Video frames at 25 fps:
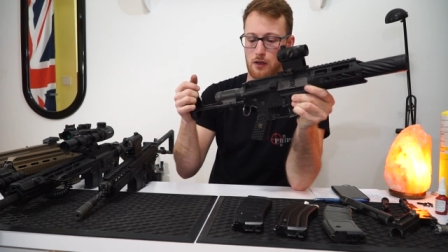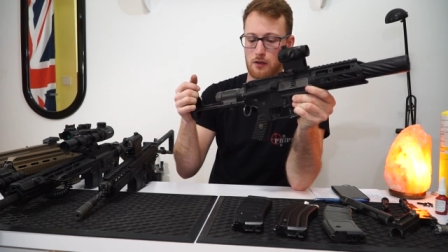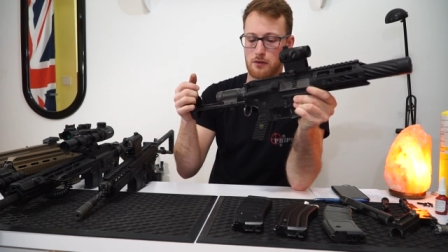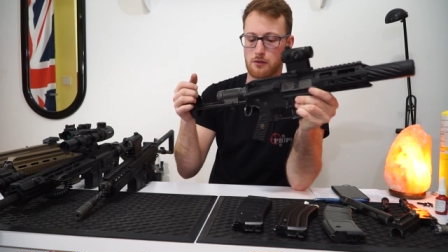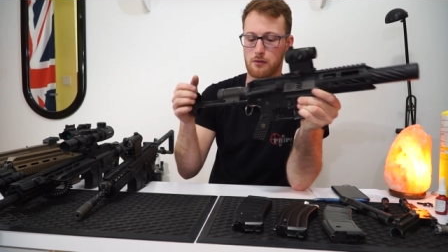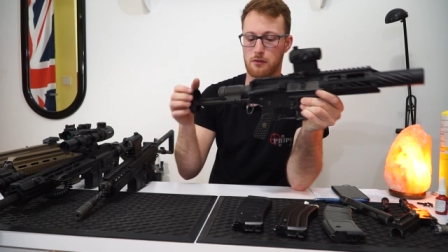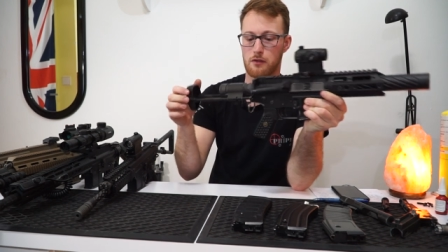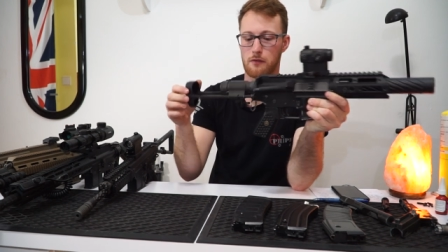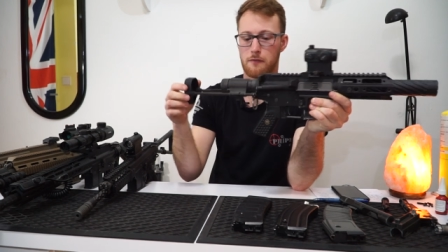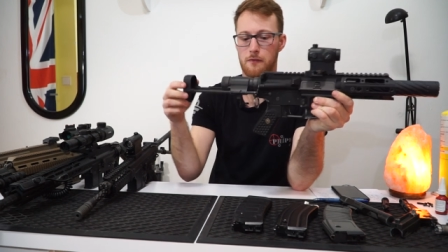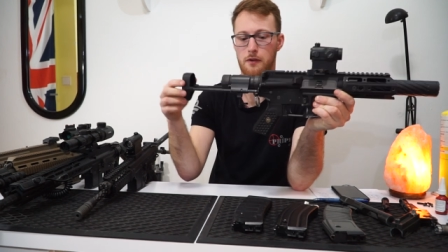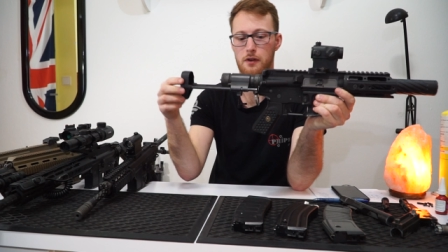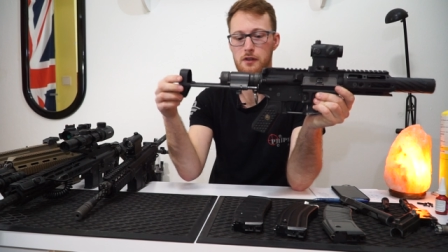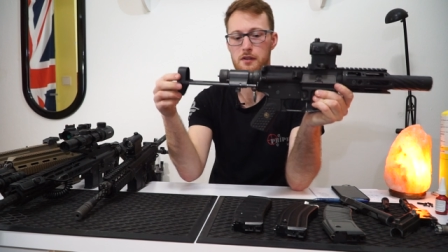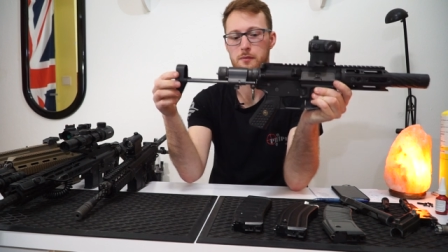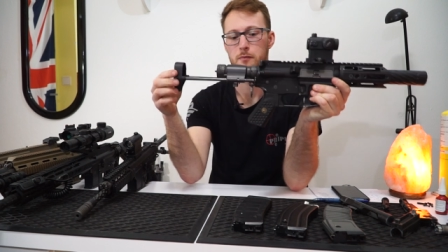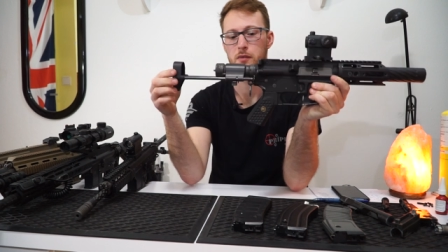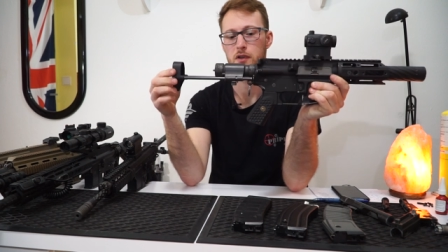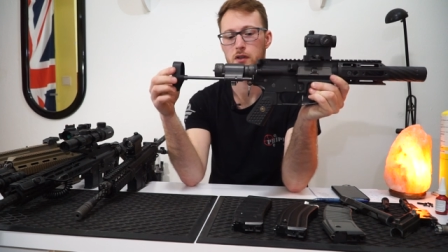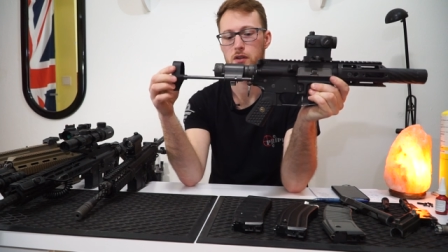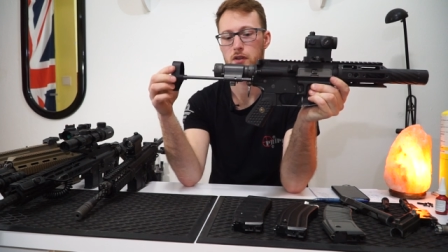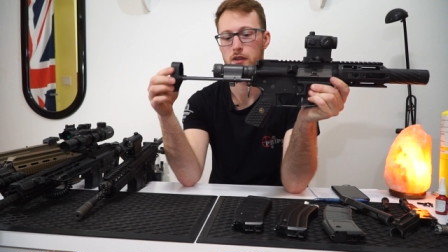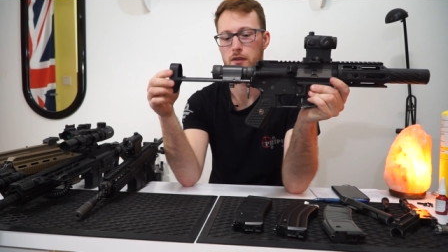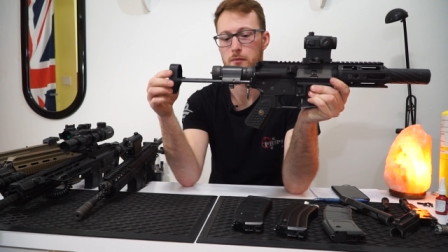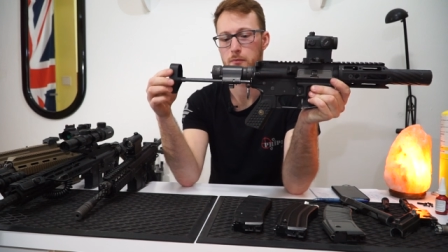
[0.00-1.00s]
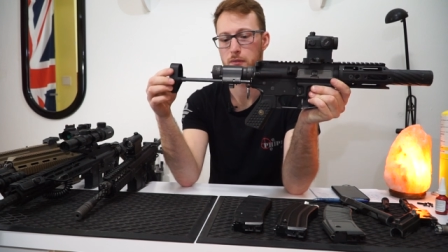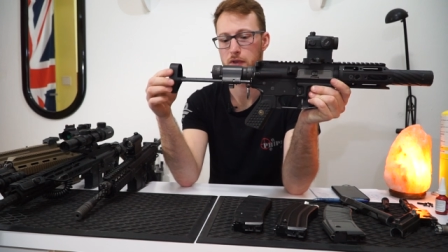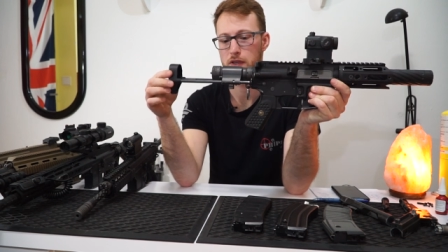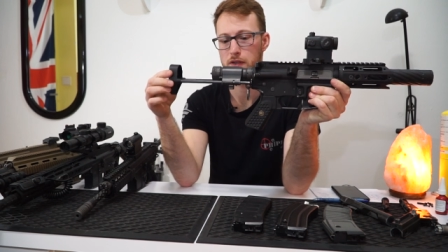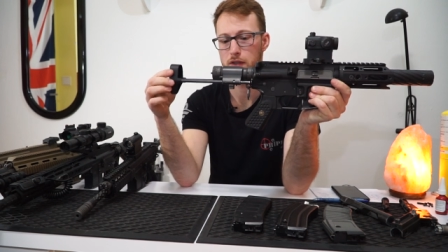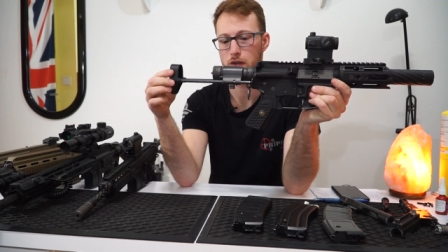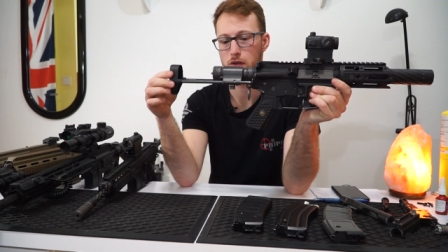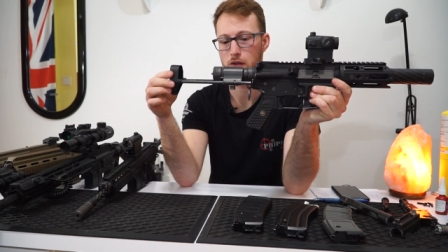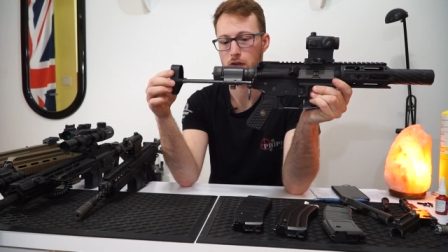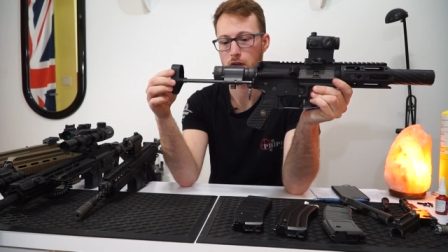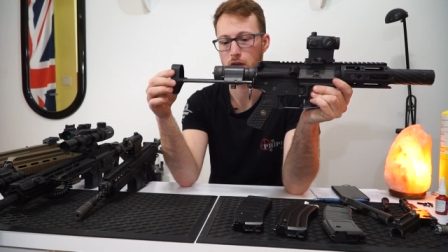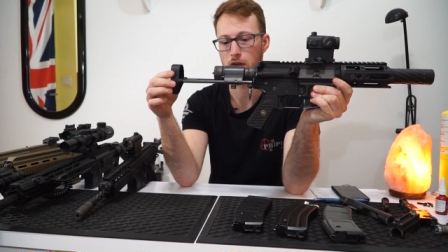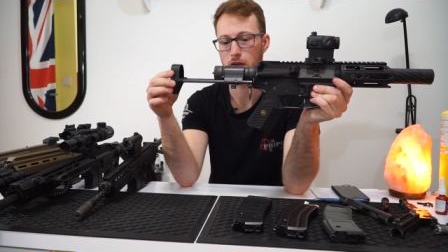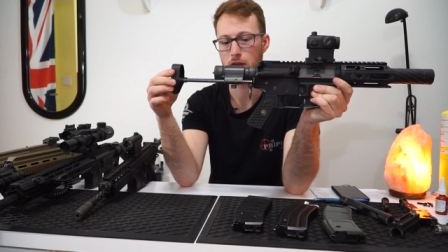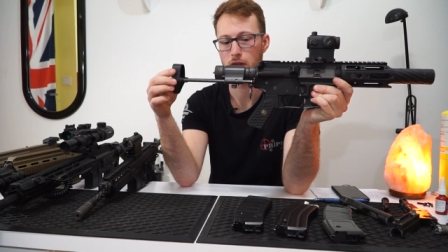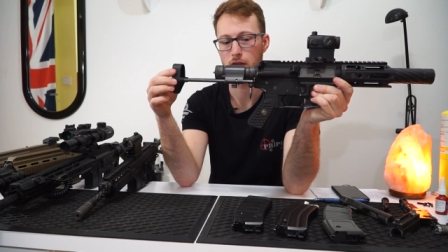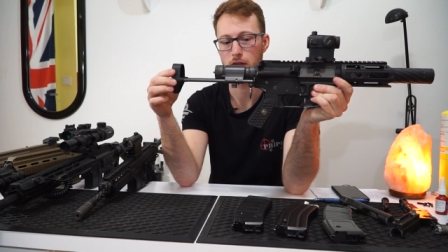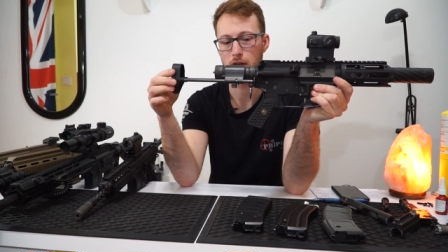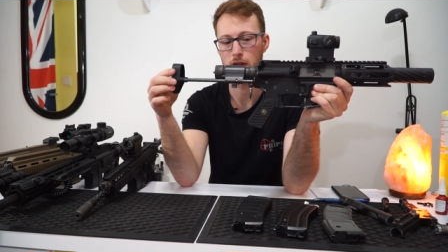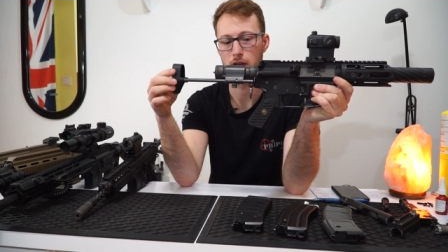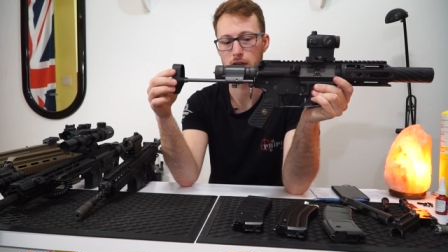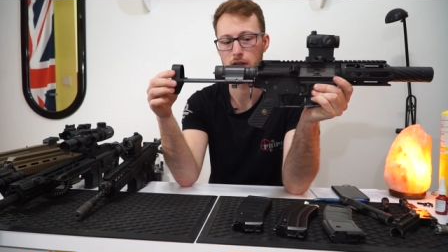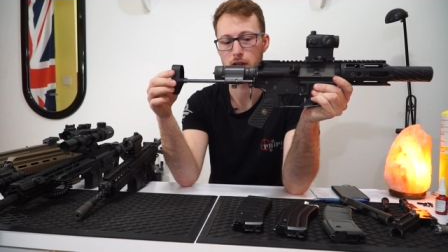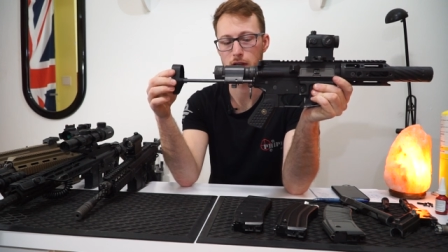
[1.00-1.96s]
like to the first position,